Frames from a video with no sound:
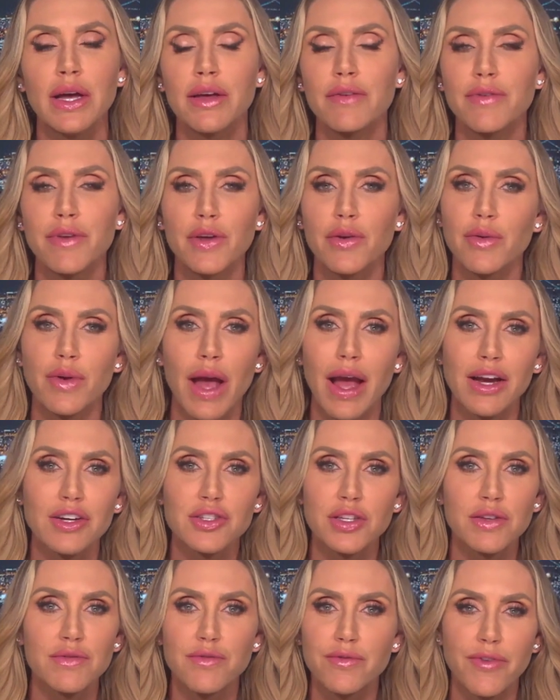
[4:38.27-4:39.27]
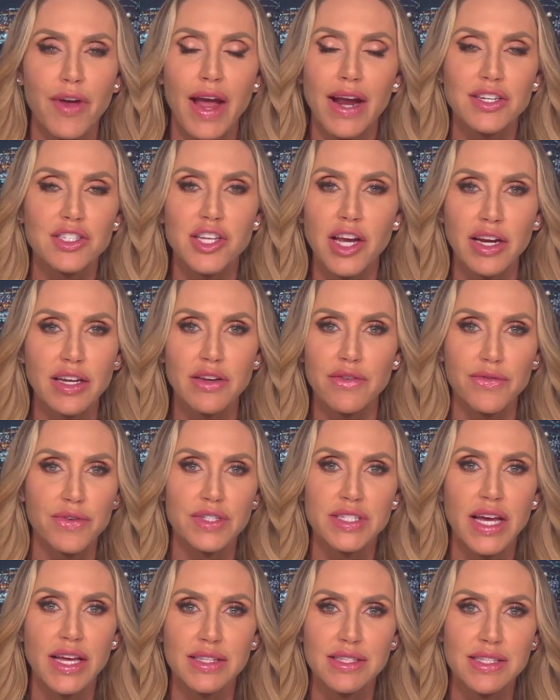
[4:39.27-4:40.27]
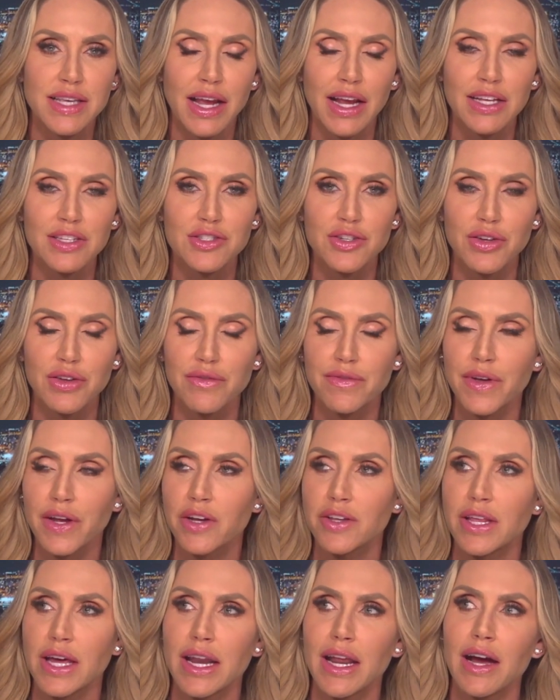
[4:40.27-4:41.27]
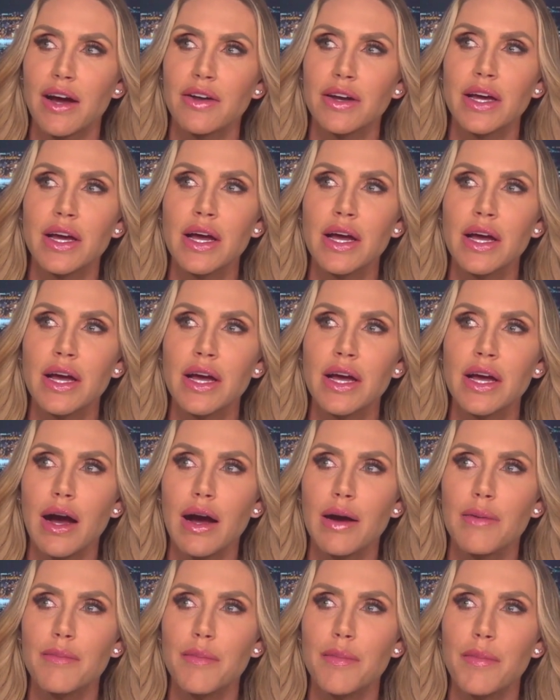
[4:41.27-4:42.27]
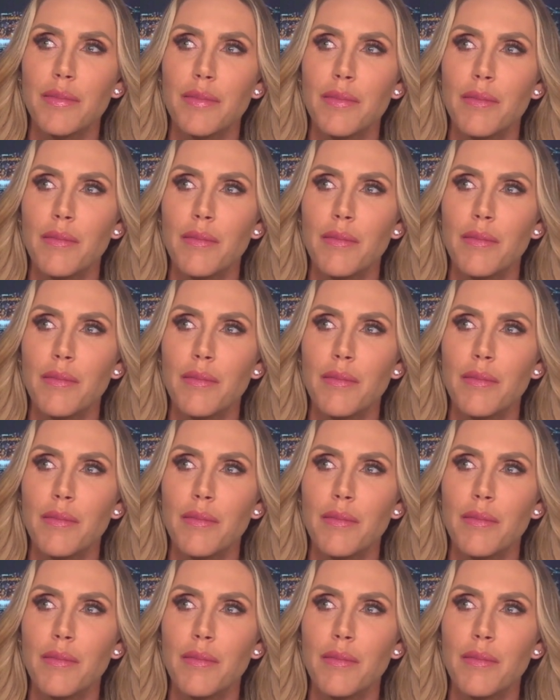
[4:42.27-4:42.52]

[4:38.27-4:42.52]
If you actually fact checked it for 10 seconds, you could figure that out.